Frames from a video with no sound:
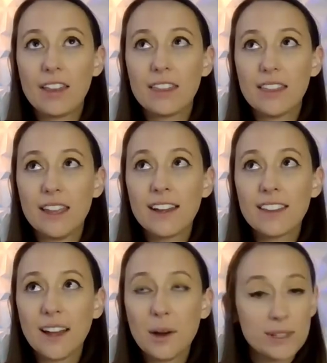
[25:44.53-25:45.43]
I
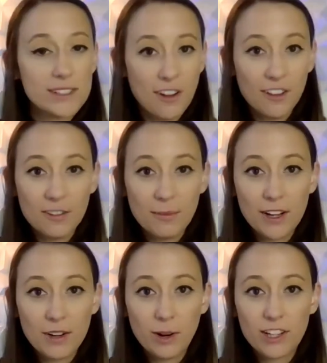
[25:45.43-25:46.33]
think that was all of
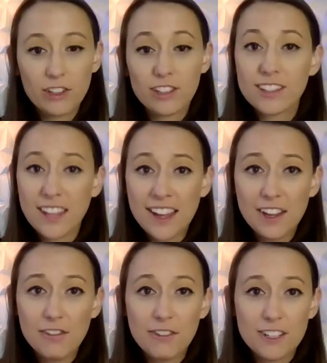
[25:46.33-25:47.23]
my questions.
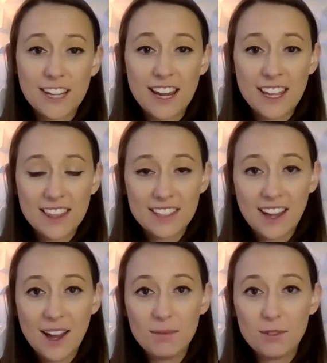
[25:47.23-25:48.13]
Thank you for taking the
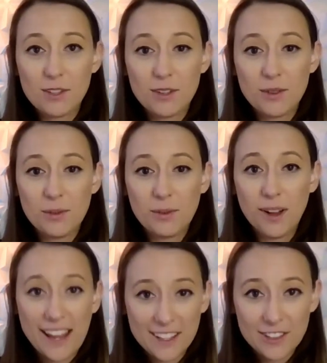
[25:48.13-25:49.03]
time
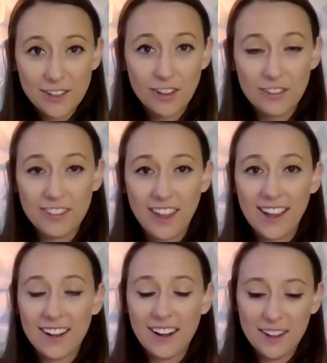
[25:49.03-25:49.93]
to answer all of
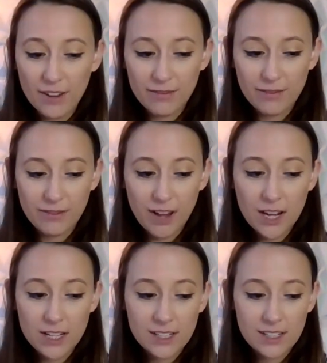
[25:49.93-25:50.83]
that. I
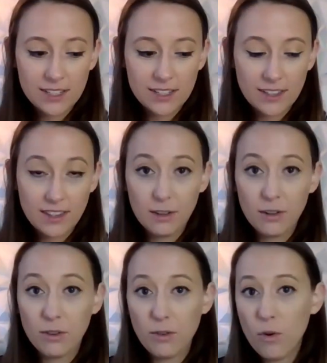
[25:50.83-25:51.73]
find
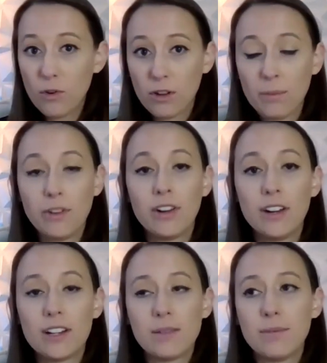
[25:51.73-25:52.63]
the whole
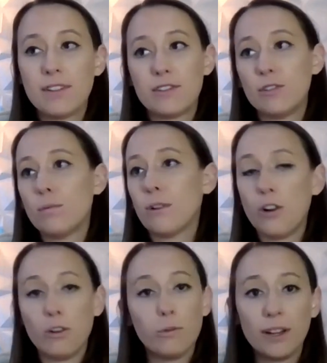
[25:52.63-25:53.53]
community to be
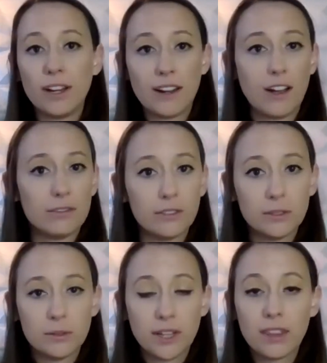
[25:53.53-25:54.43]
super open and
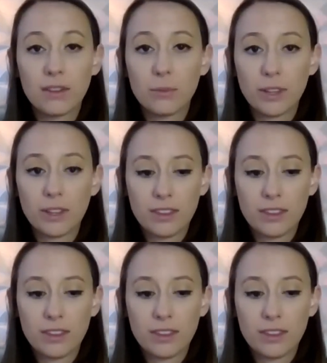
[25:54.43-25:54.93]
helpful with